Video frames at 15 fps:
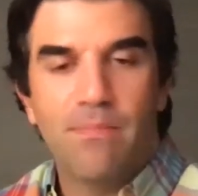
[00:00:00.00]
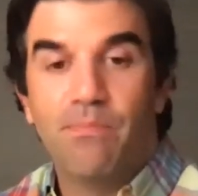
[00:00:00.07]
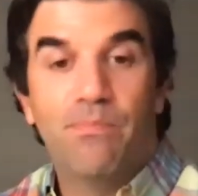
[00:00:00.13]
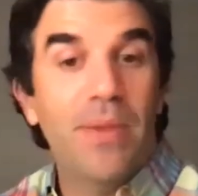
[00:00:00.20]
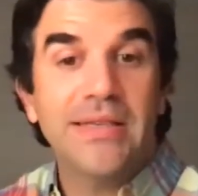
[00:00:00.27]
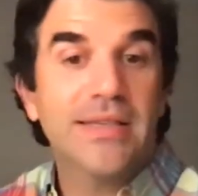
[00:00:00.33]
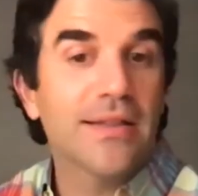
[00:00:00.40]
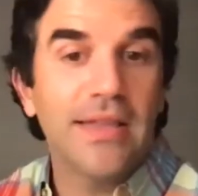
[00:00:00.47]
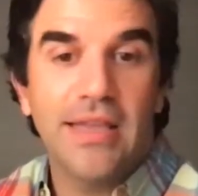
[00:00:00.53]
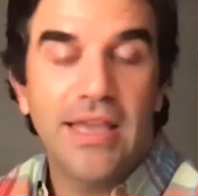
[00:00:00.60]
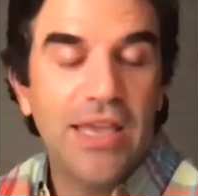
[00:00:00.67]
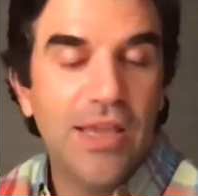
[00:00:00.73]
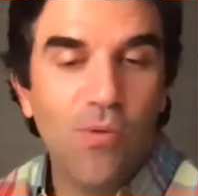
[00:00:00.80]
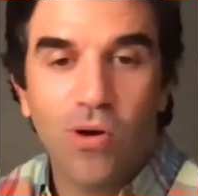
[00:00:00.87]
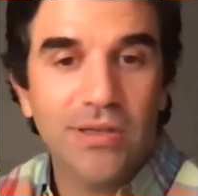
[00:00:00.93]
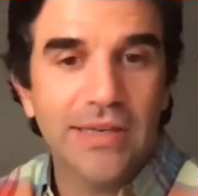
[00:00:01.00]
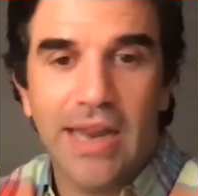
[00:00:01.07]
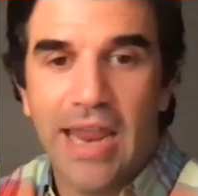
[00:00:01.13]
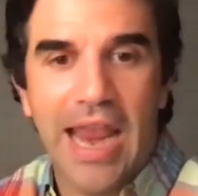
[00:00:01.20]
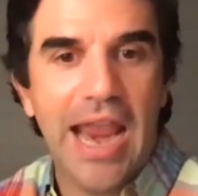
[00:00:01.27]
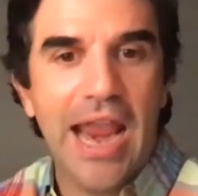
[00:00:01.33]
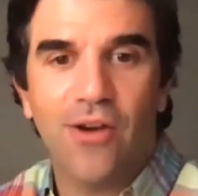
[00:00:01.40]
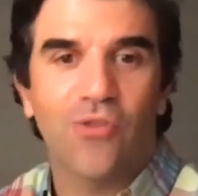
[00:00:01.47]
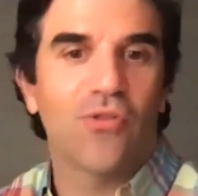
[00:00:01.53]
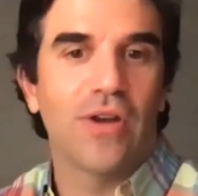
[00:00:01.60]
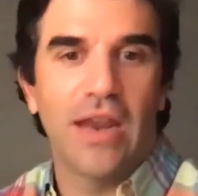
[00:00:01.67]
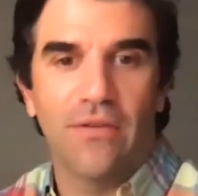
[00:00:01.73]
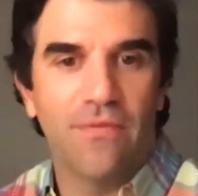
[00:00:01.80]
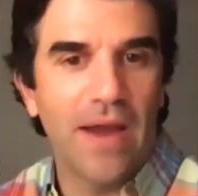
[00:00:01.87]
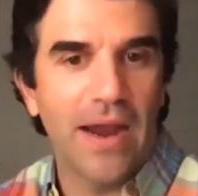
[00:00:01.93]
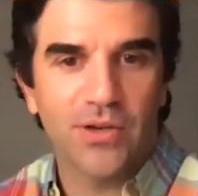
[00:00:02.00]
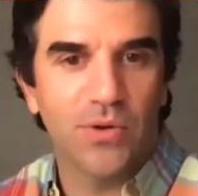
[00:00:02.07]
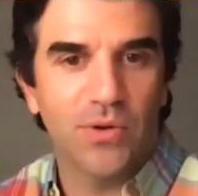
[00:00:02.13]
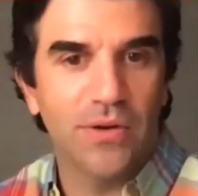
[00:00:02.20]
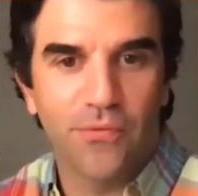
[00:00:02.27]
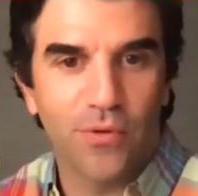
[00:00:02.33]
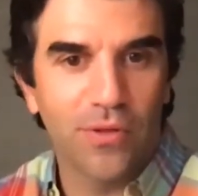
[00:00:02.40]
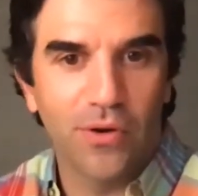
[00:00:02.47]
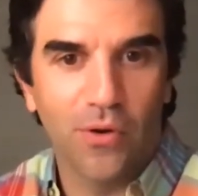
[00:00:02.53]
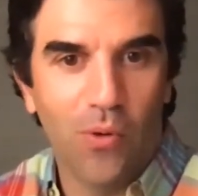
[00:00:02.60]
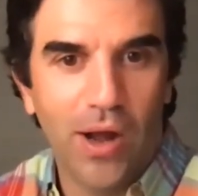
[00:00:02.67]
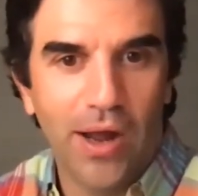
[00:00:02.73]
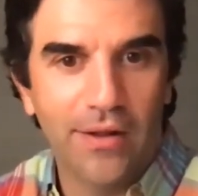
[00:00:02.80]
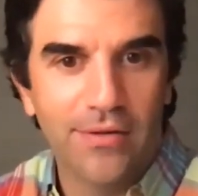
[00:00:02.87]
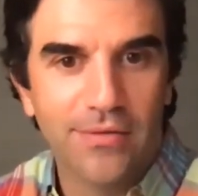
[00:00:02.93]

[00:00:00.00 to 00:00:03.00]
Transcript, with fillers: Basically, he worked in a hand grenade factory for a little while.